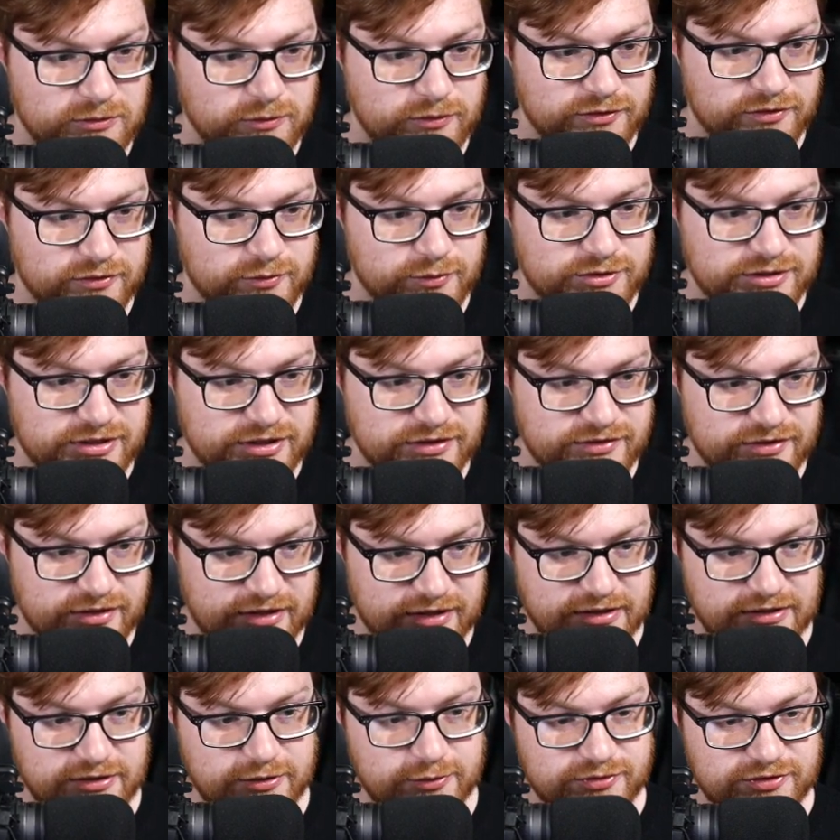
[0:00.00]
in which case, hey,
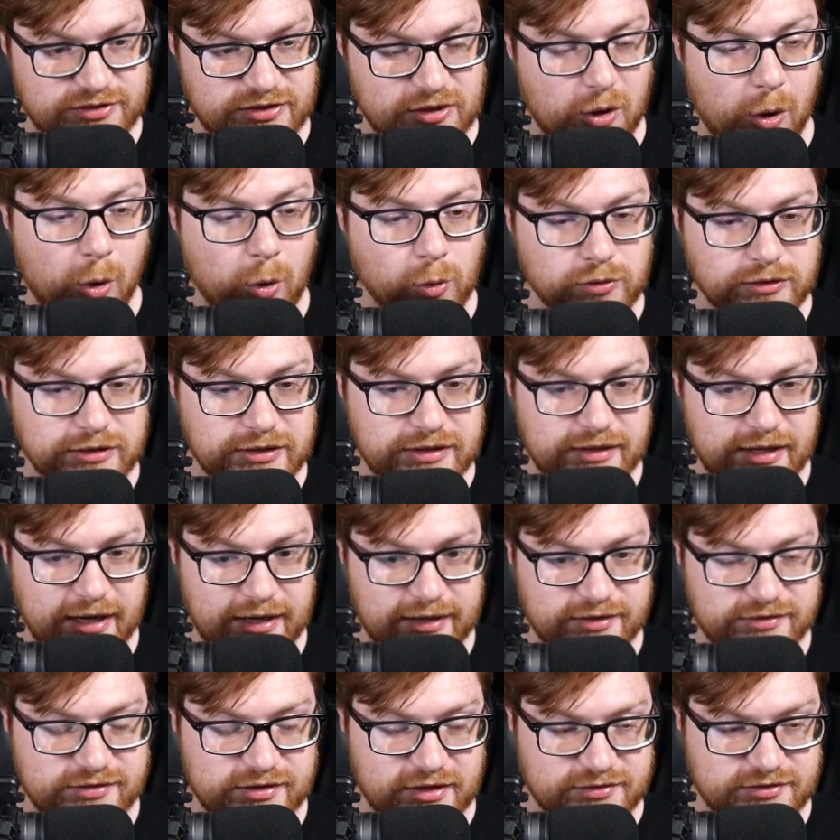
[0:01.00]
you see only that
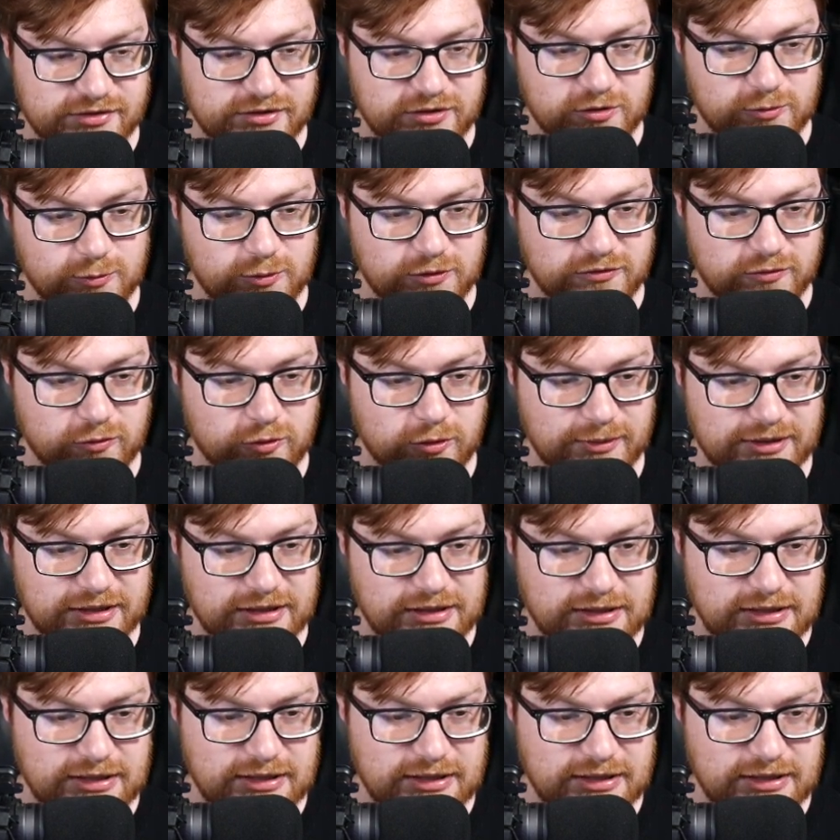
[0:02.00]
is executable for me.